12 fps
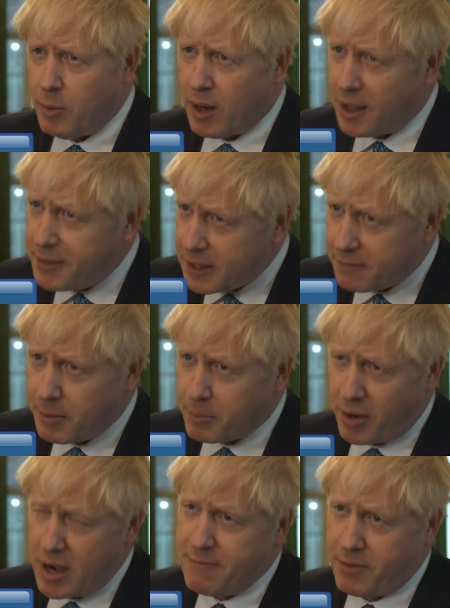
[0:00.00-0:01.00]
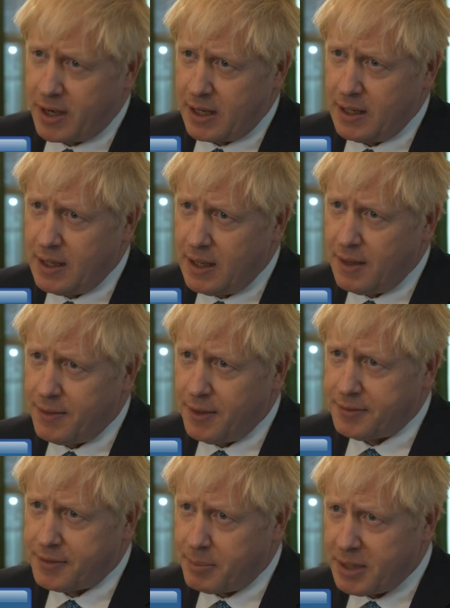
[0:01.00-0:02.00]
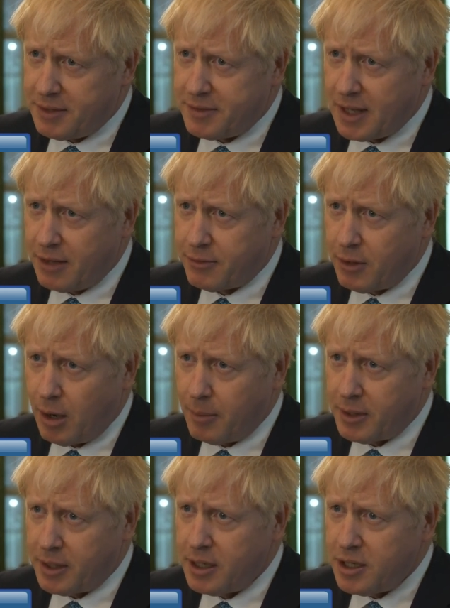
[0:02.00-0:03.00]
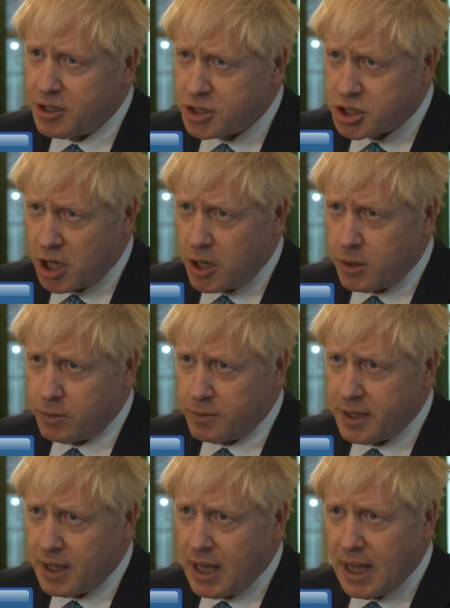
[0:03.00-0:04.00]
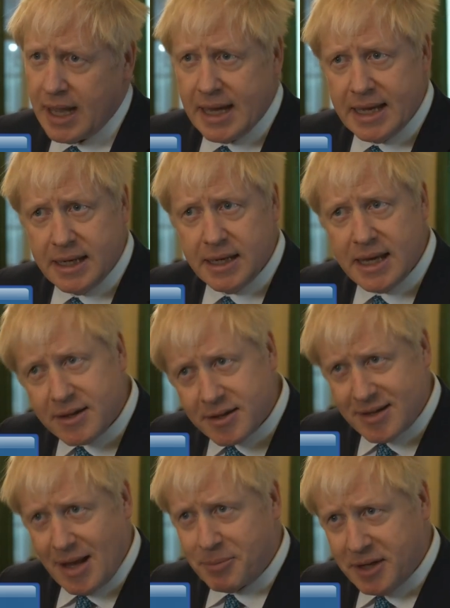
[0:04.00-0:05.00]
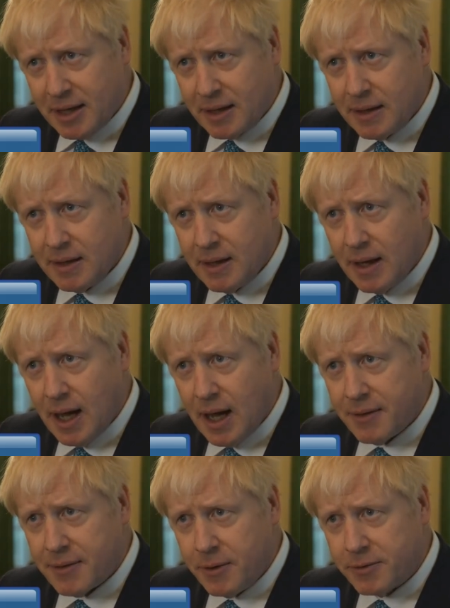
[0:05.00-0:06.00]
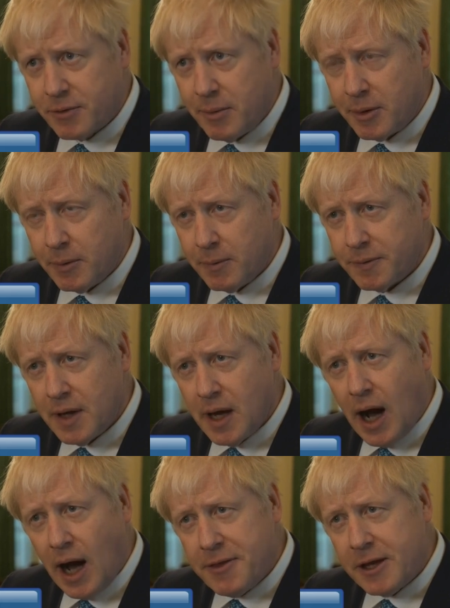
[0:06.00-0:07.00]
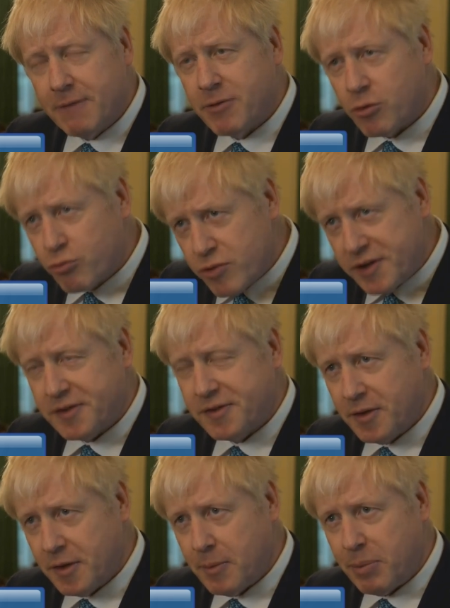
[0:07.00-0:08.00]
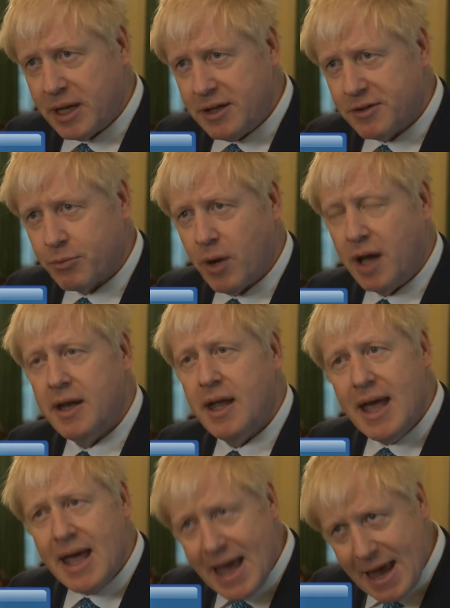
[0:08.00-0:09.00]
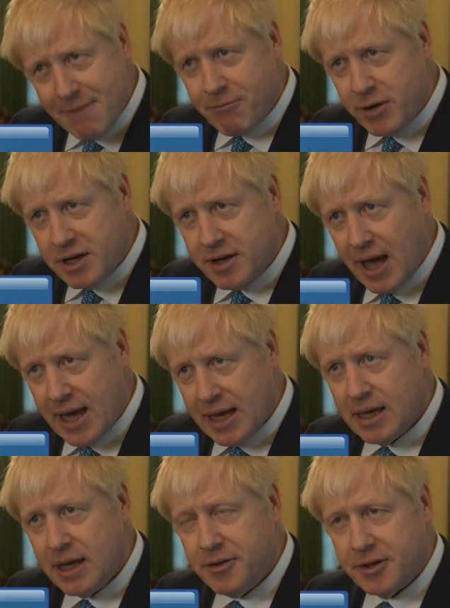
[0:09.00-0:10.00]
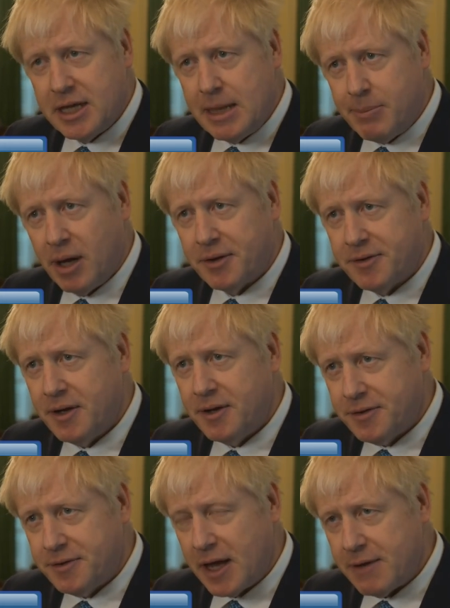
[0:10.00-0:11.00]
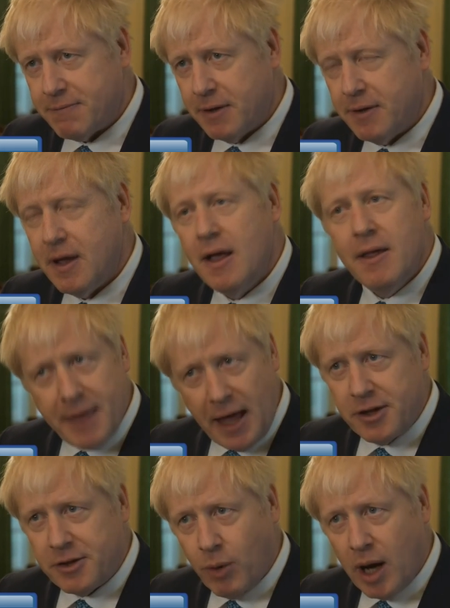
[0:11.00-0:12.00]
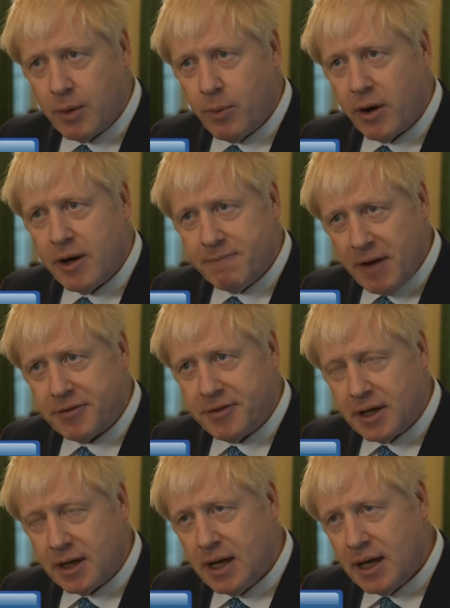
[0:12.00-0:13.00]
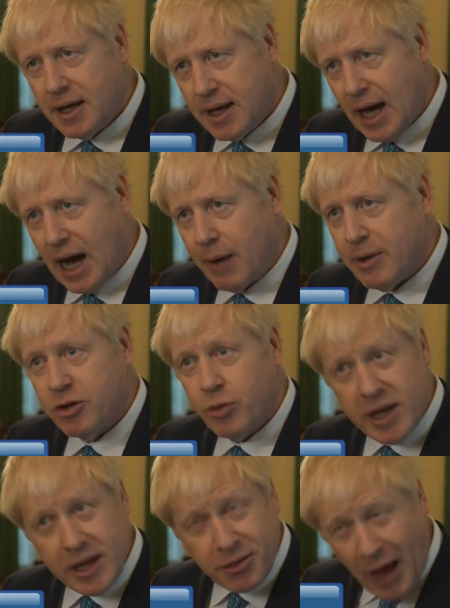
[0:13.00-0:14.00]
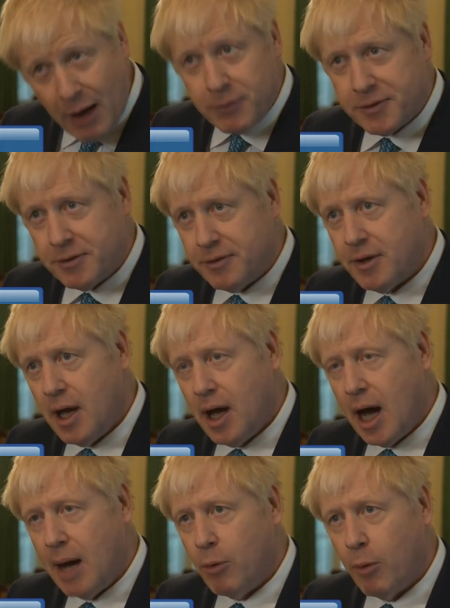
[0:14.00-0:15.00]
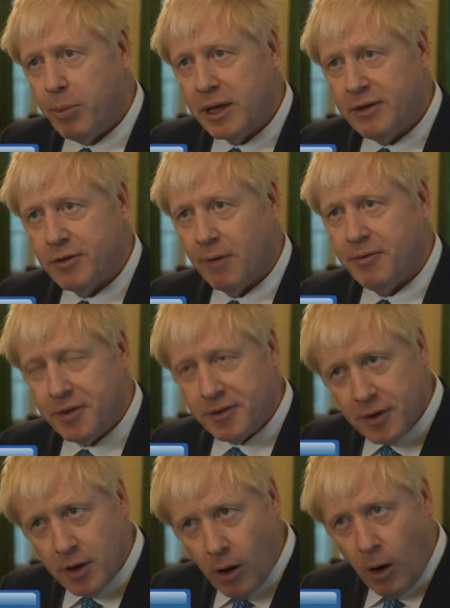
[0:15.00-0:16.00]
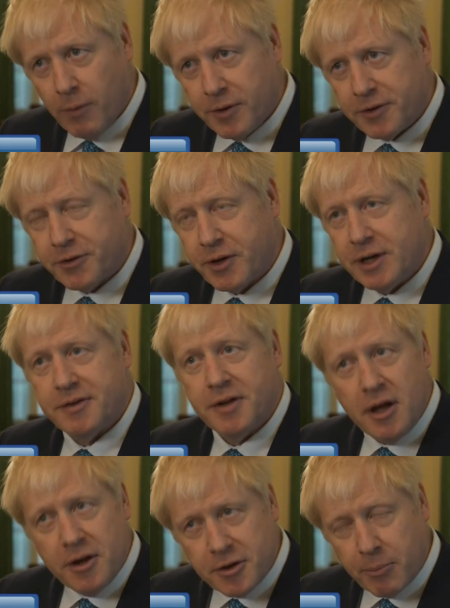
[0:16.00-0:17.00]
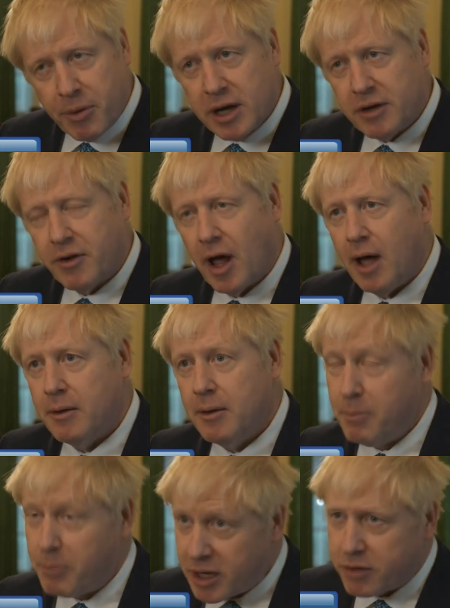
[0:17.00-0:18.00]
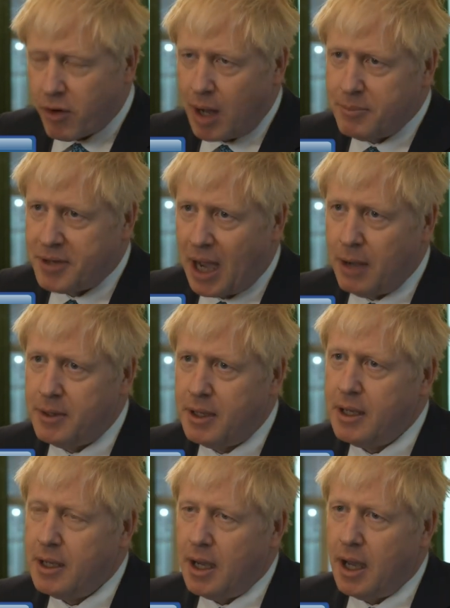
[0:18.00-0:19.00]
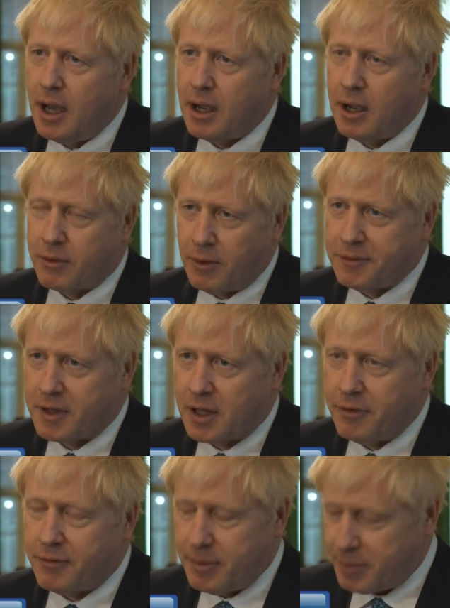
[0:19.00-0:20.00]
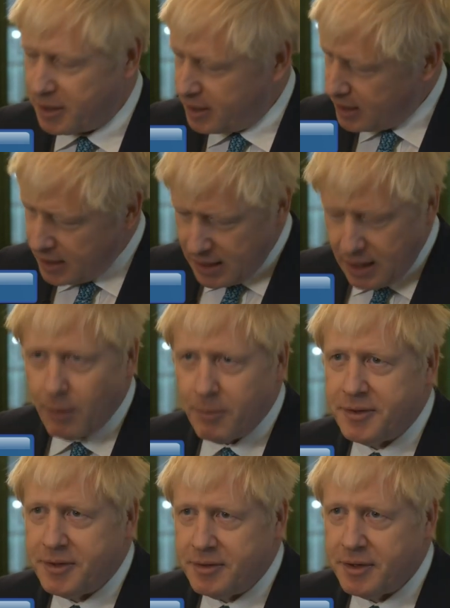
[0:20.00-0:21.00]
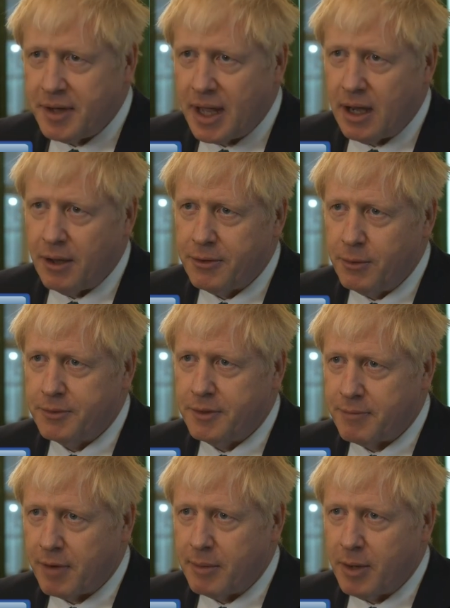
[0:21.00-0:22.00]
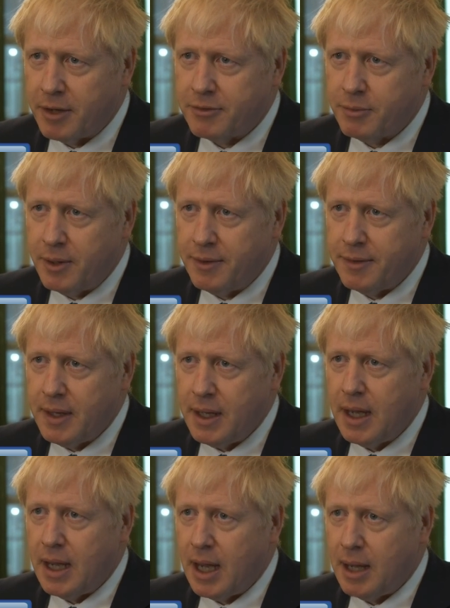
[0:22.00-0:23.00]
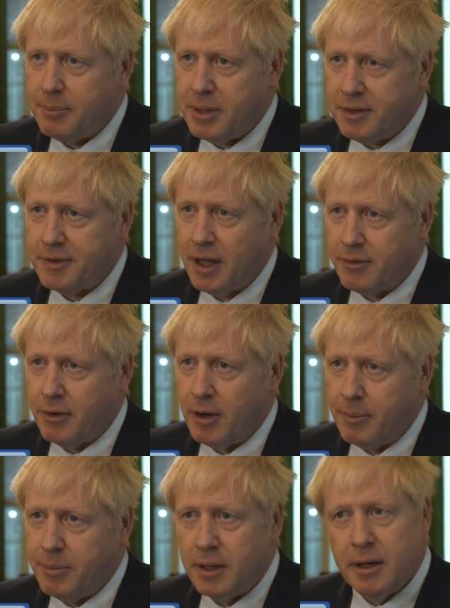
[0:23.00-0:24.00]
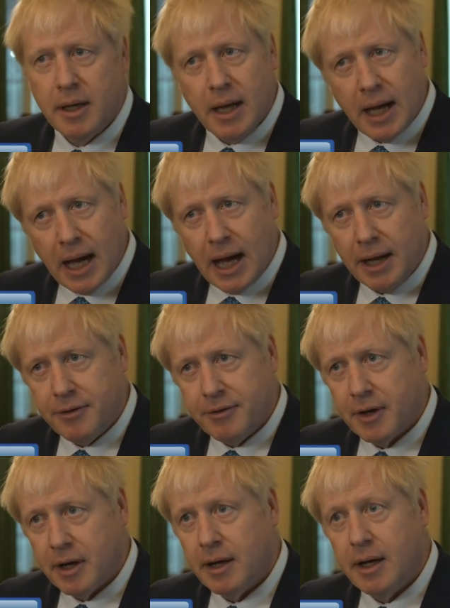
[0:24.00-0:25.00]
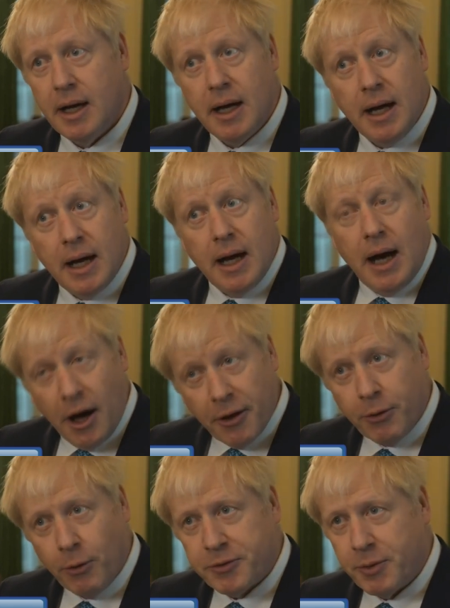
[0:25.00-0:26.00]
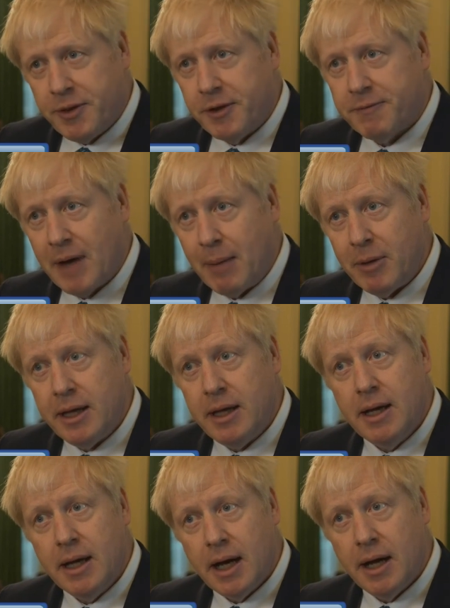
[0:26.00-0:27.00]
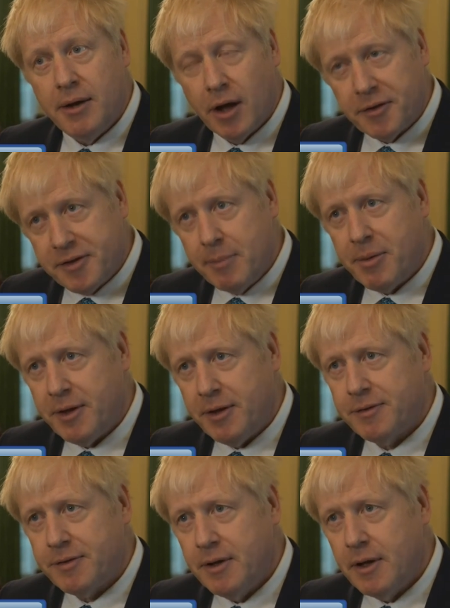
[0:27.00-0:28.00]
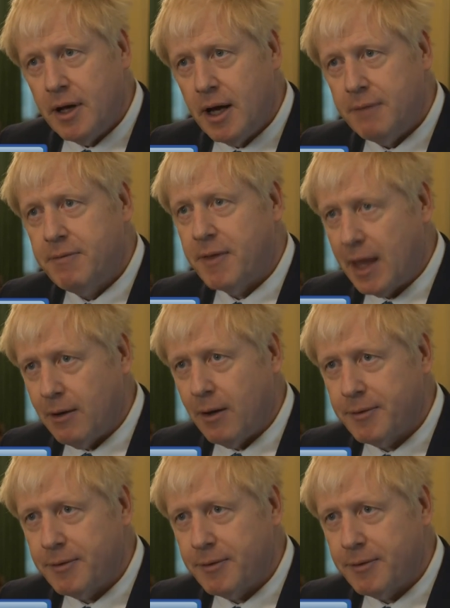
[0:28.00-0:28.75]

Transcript: But when I think of the bravery that PC Andrew Harper showed in intercepting those criminals, I think of the risks that the police run every day to keep us safe. And that is why we're investing now in 20,000 more police officers on the streets to bring crime down across the country. But obviously today our thoughts are very much with PC Andrew Harper, and our thoughts with his family and our sympathies for their